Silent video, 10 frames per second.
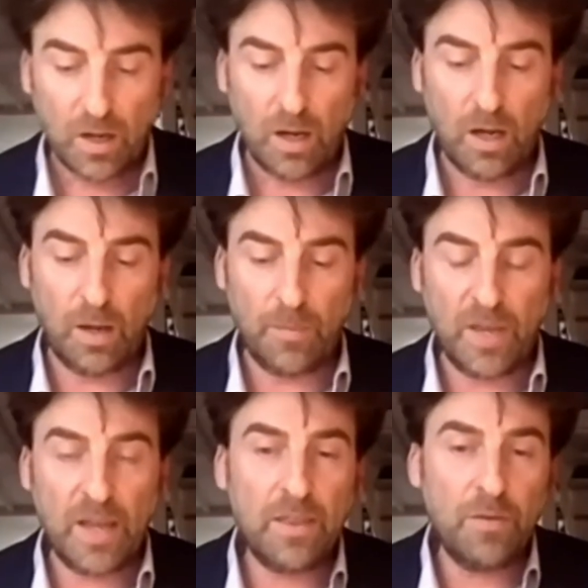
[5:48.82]

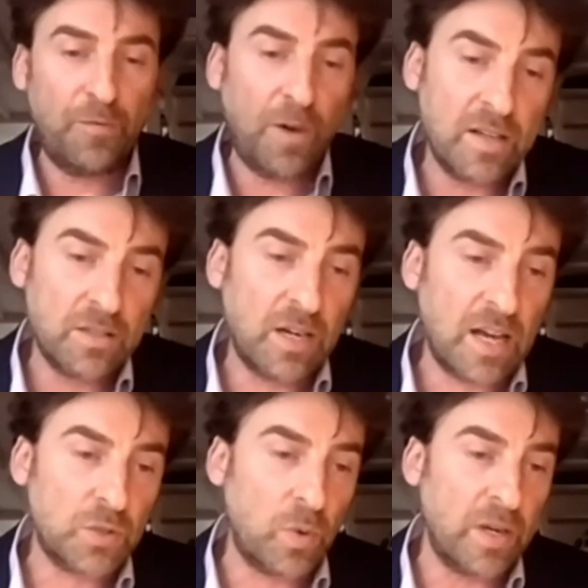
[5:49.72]
And the
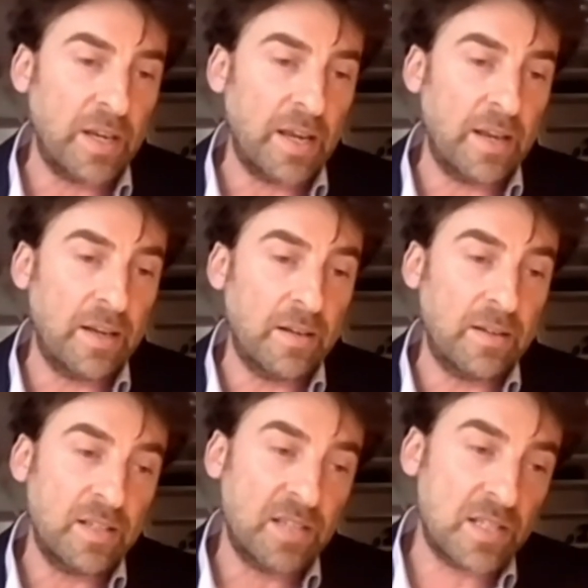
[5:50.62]
last one, and
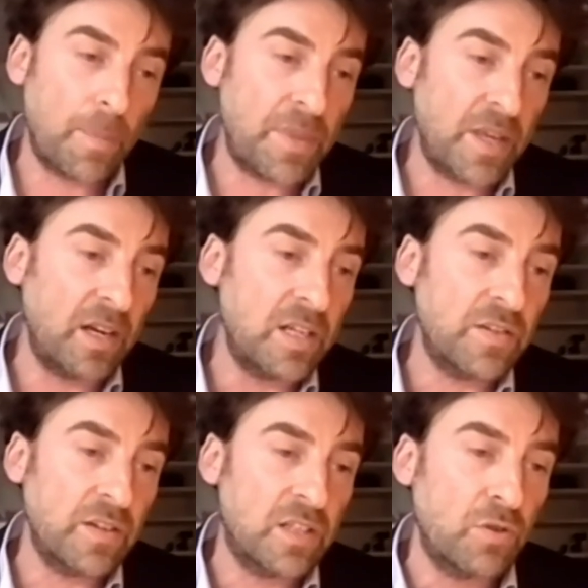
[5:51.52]
this is something that is
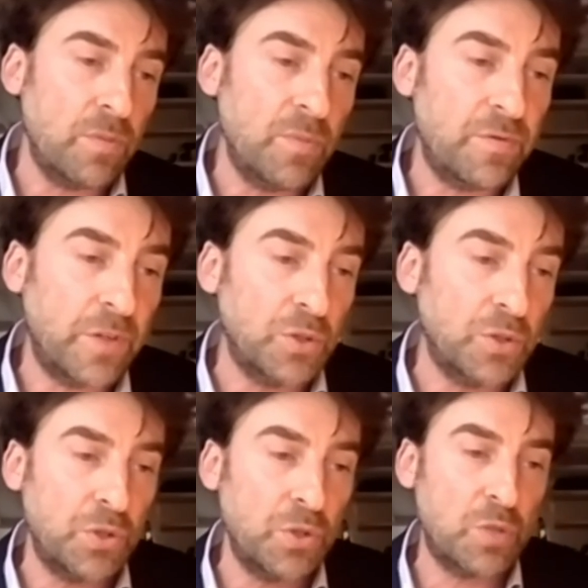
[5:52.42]
extremely
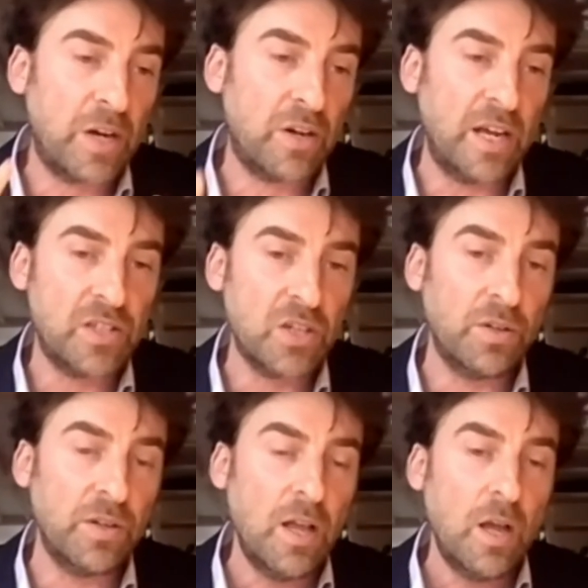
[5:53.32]
difficult to speculate
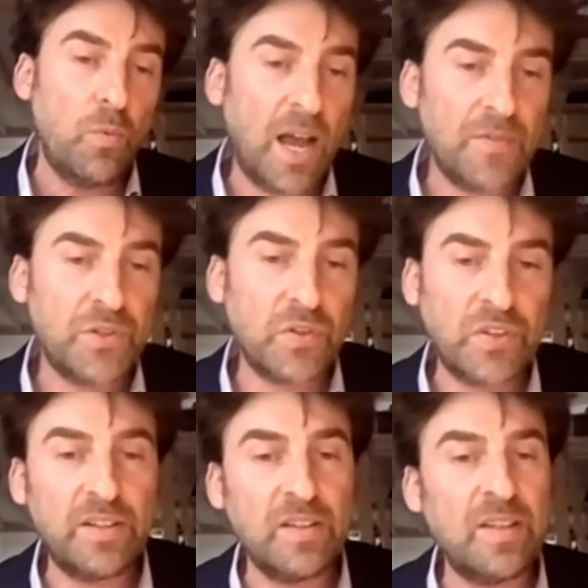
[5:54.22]
on, we have
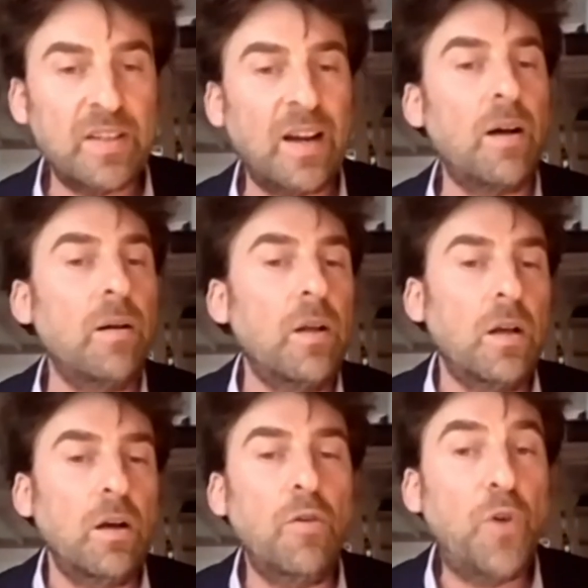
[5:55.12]
societies that are
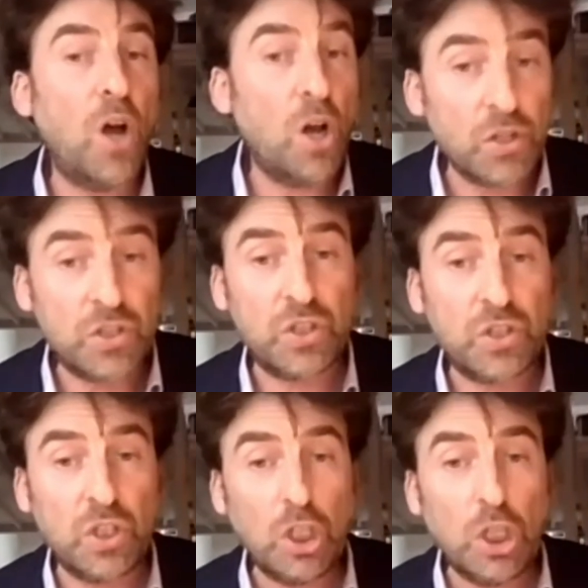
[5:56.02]

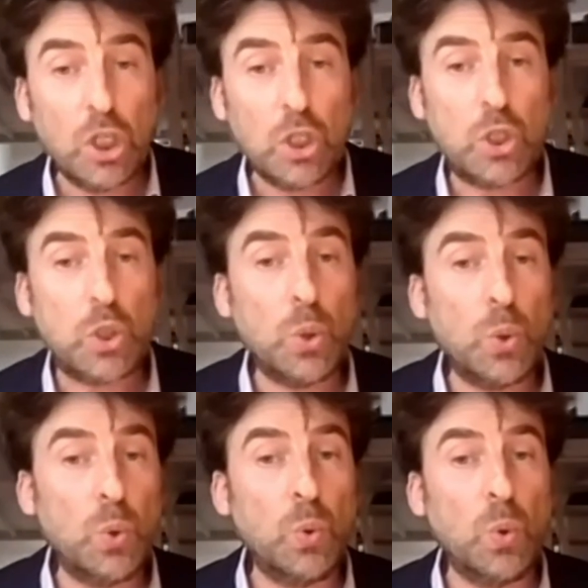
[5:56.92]
averse
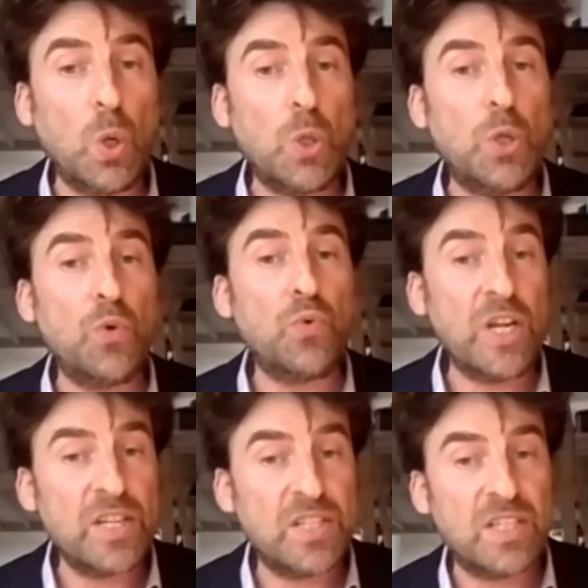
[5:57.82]
to the
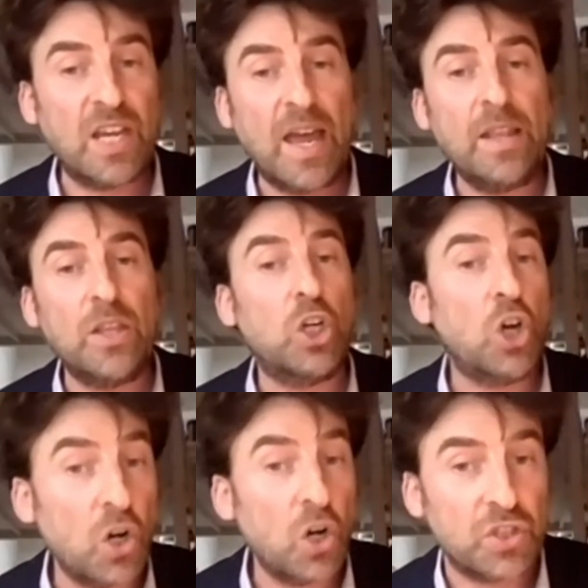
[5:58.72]
risk and the
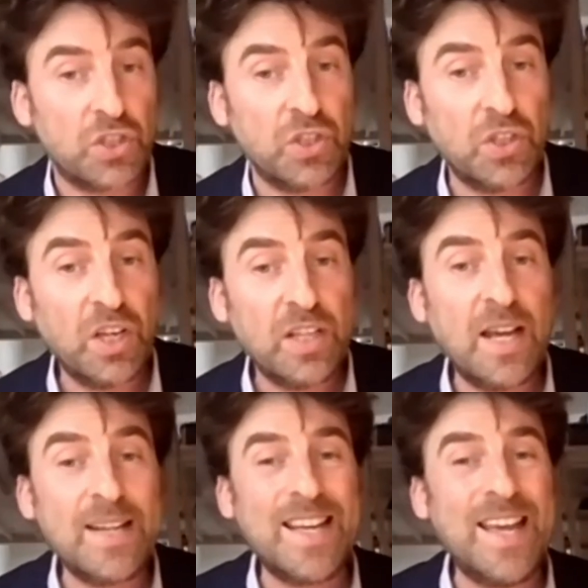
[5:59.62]
cost
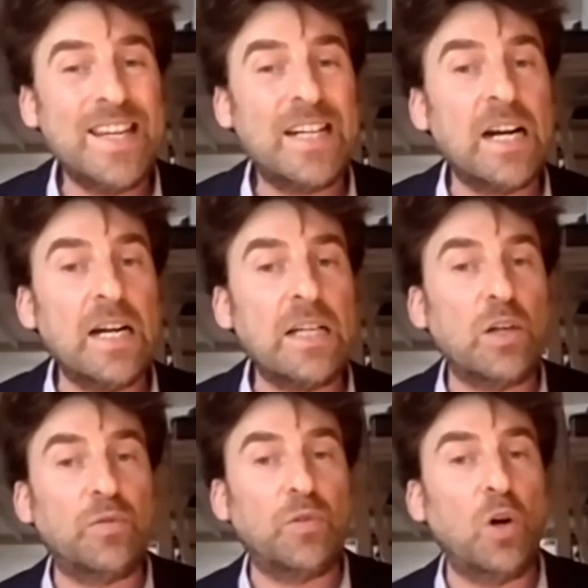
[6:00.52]
that any kind
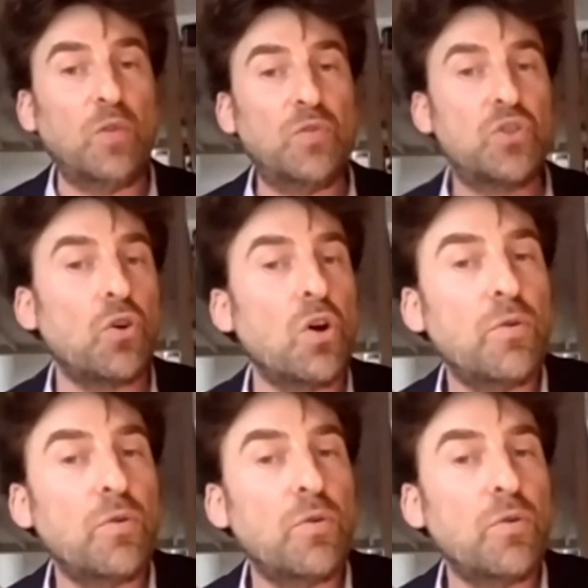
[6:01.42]
of strong